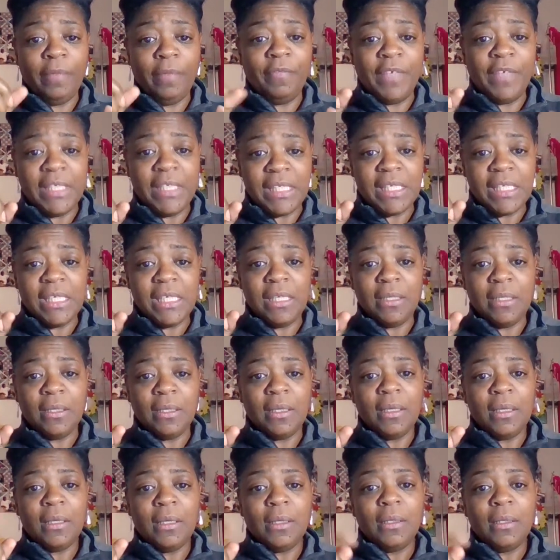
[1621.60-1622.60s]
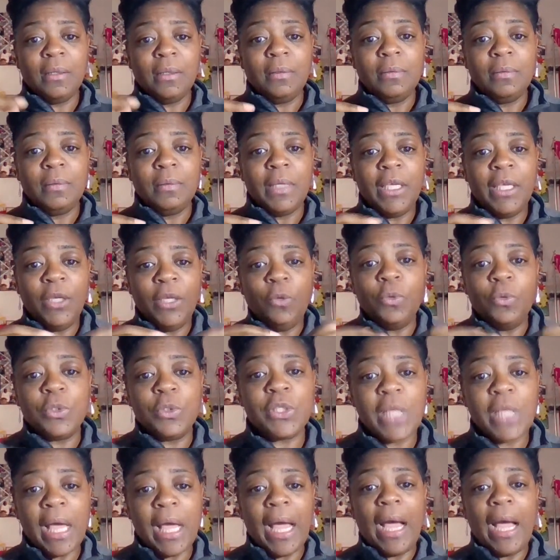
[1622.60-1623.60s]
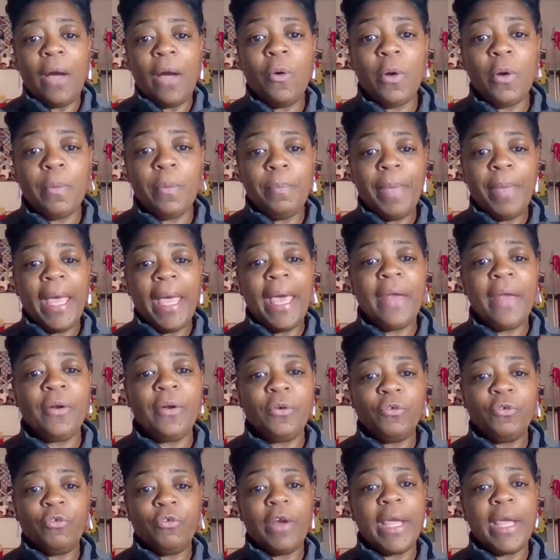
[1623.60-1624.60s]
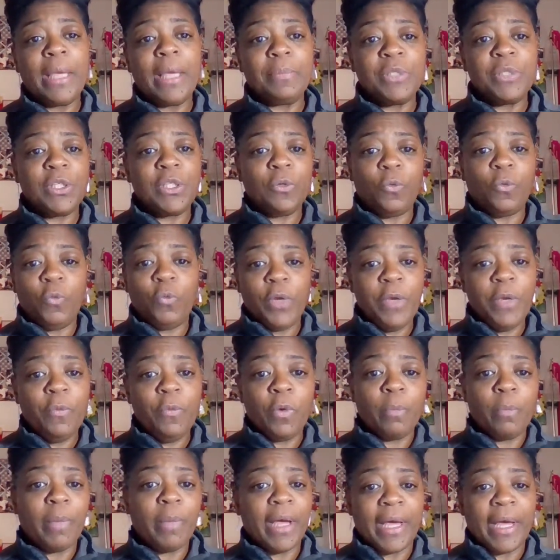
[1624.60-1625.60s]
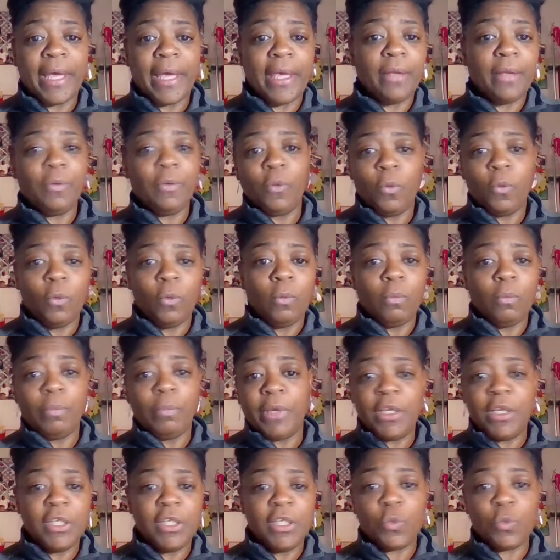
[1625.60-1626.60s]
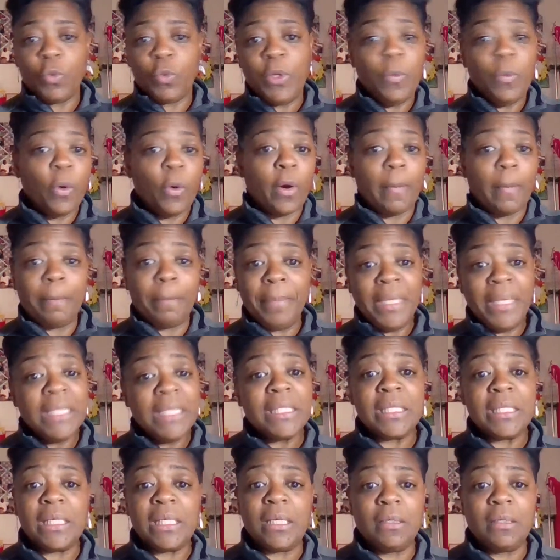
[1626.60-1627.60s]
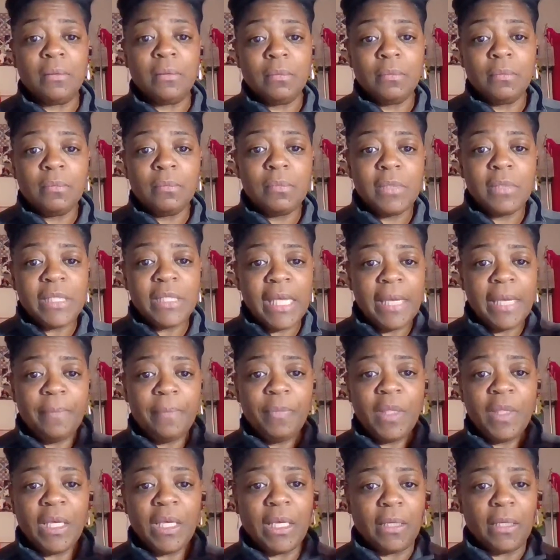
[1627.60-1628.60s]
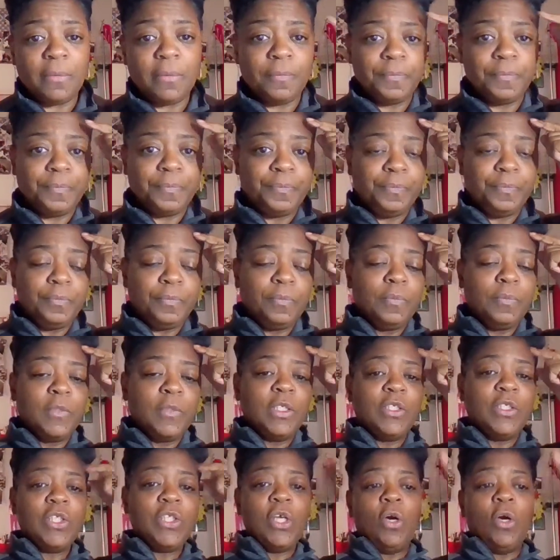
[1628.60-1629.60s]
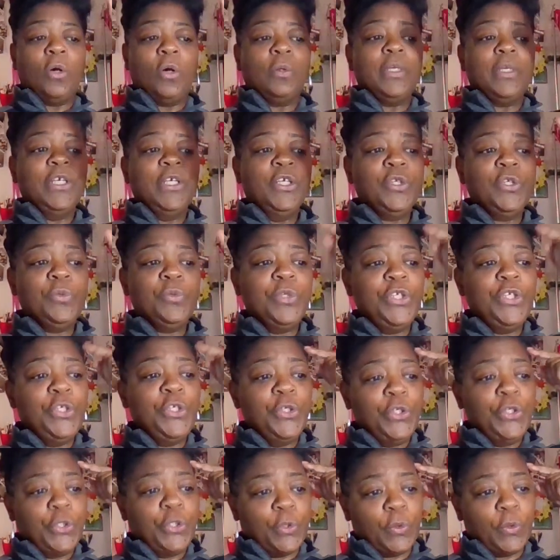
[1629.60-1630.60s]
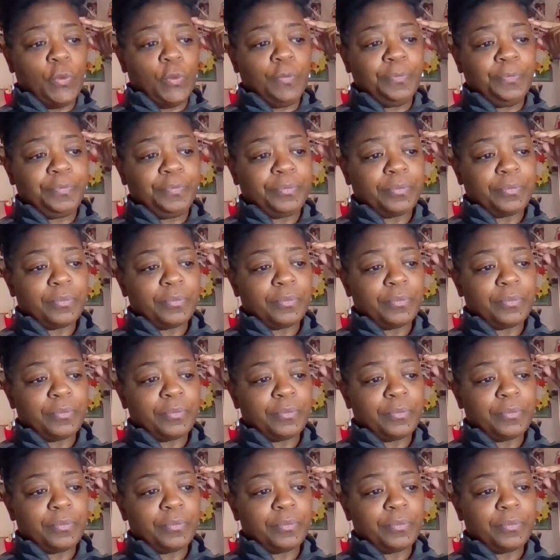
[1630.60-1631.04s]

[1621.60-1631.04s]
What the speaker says: one visit equals our pattern grabs that we were buying because we weren't busy. Same thing. So here's what you do